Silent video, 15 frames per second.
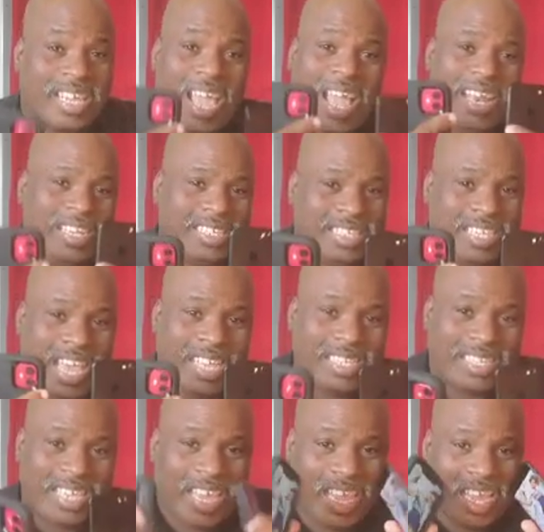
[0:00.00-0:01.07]
they got the
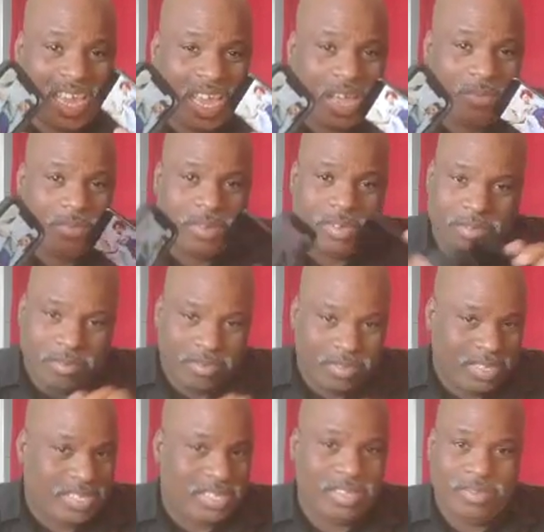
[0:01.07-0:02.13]
exact same camera.
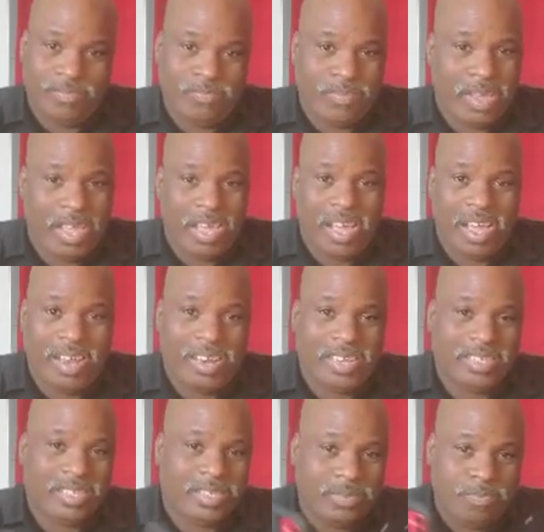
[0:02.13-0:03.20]
Being
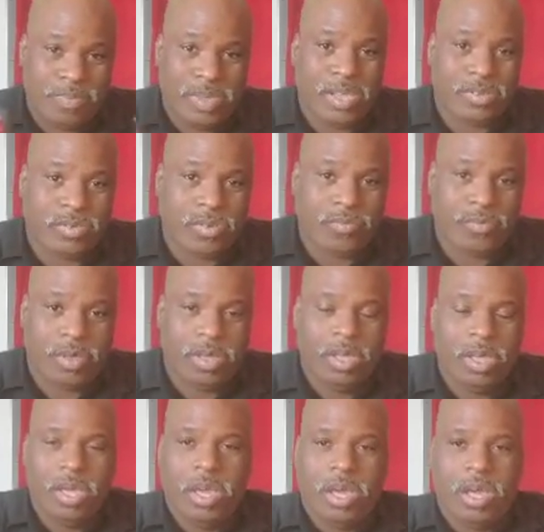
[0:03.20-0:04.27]
honest, being truthful.
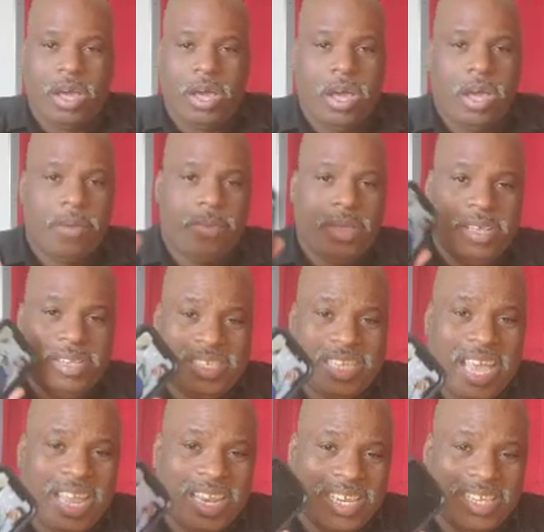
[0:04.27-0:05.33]

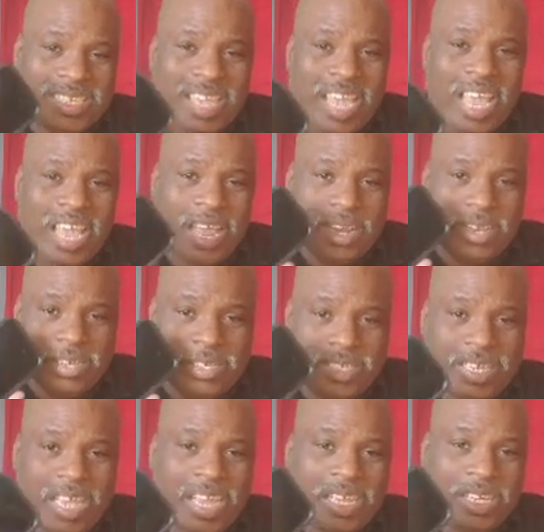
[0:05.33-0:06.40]
Set this guy
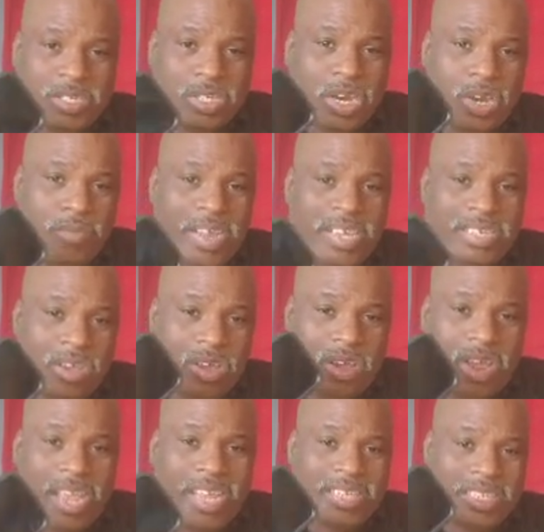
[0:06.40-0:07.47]
the second
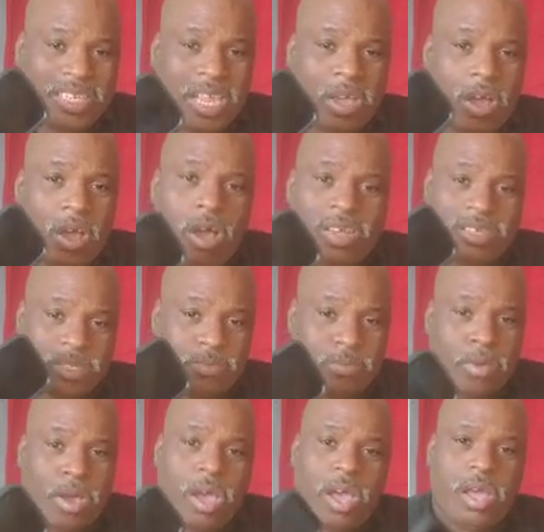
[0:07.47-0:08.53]
generation of HDR
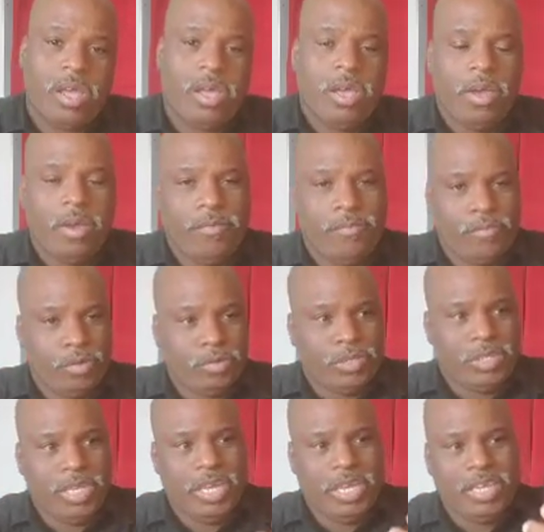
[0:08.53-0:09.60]
Smart
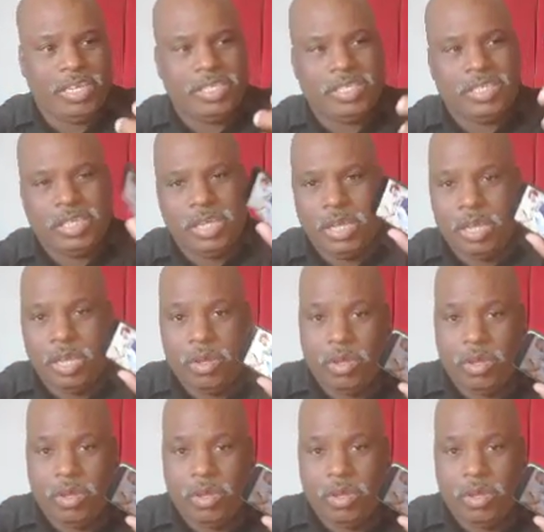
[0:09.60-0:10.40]
versus